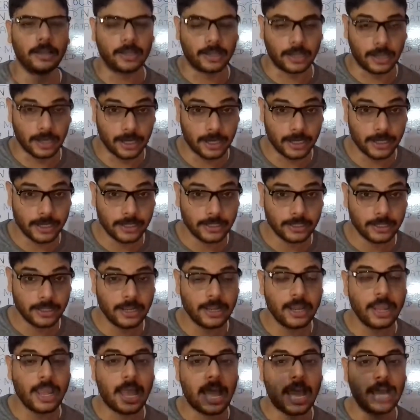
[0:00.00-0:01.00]
curd,
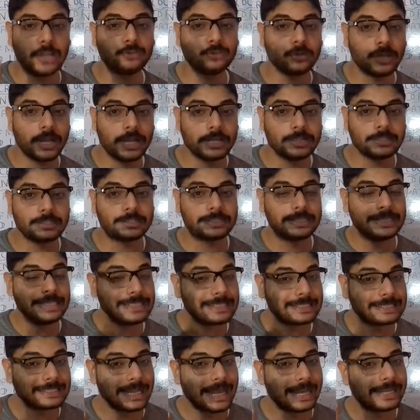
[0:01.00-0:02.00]
as well as
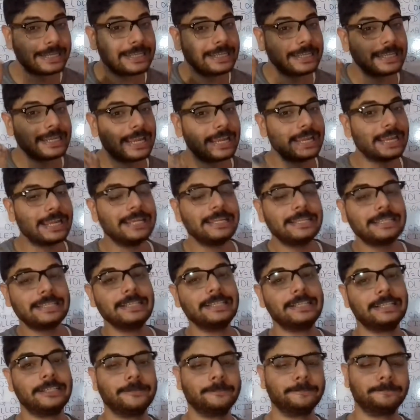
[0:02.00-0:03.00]
these lactic
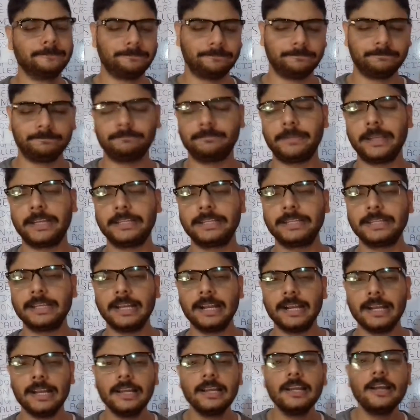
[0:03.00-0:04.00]
acid
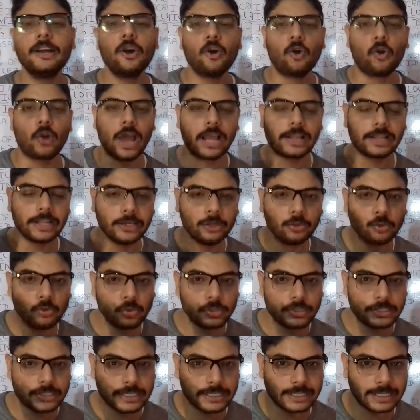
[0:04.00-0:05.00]
bacteria, or rather you
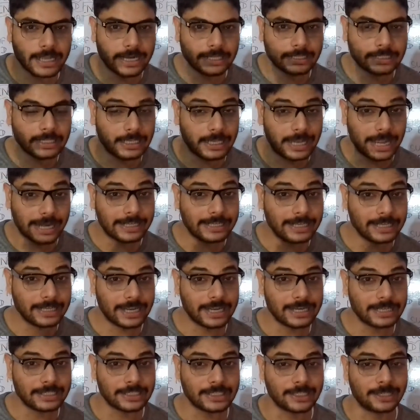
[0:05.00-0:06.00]
could say that the
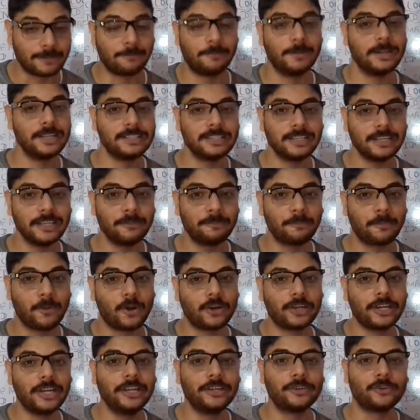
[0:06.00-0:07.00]
lactic acid plays an
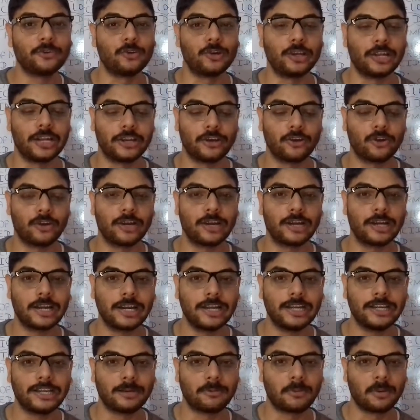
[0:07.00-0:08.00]
important role
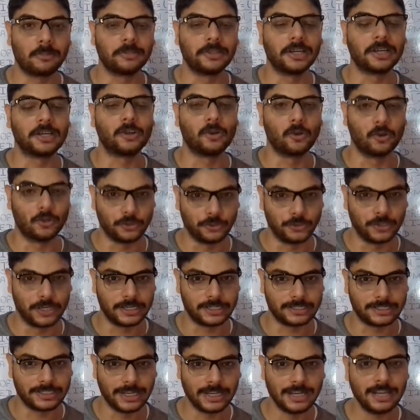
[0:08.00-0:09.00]
in terms of the
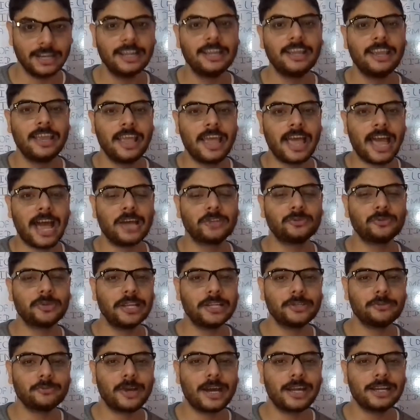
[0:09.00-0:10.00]
coagulation, as well
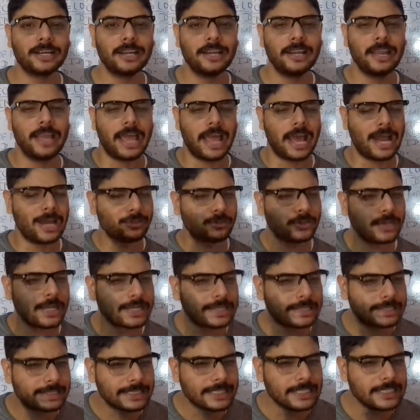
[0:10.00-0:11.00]
as what? As well
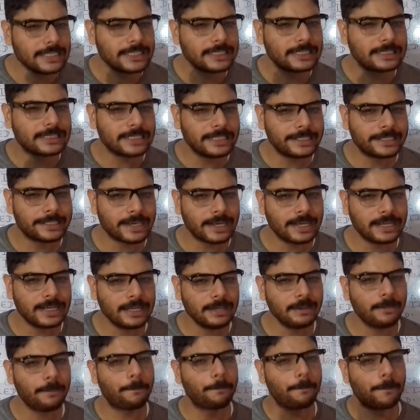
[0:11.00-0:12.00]
as these
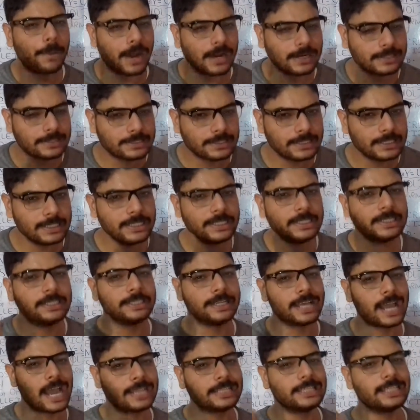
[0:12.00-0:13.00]
literally partially
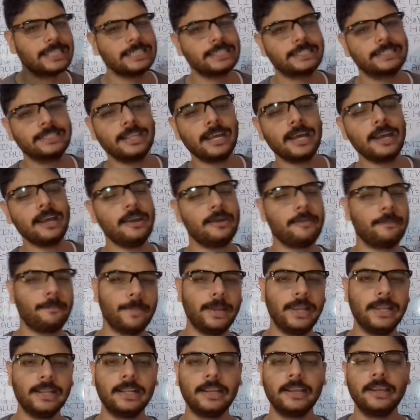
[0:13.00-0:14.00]
digest the
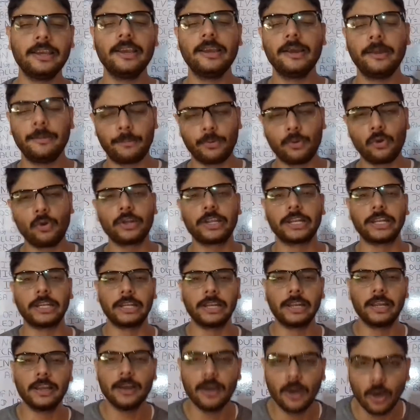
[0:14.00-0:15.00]
milk protein.
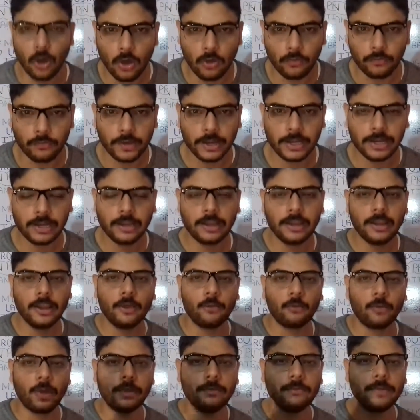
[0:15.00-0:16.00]
Often
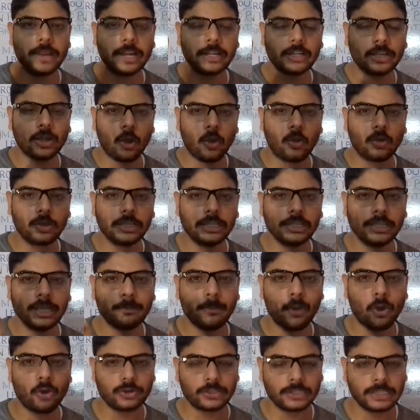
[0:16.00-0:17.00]
when we are talking
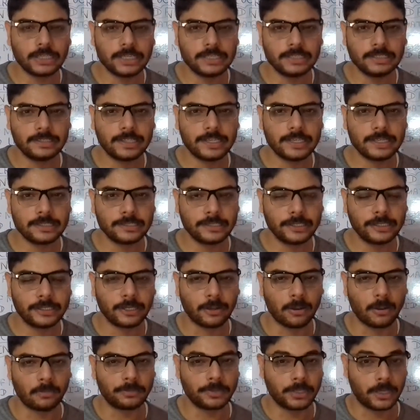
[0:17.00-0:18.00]
about these things in
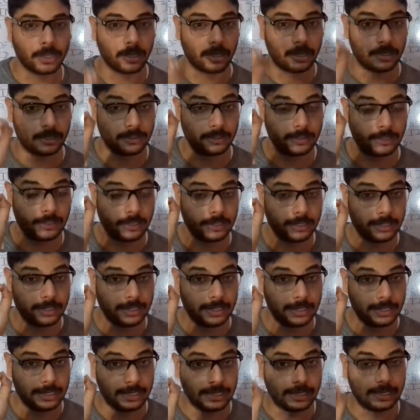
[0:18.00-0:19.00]
terms of
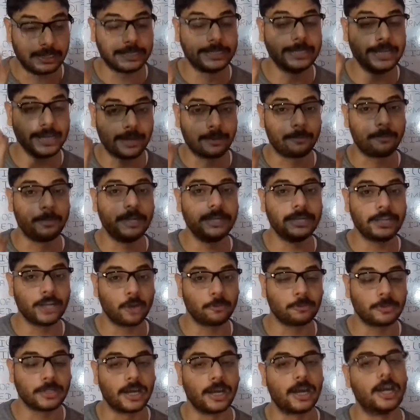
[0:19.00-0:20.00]
the here meant
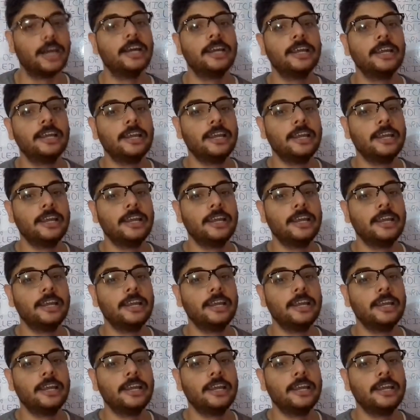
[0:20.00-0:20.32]
of the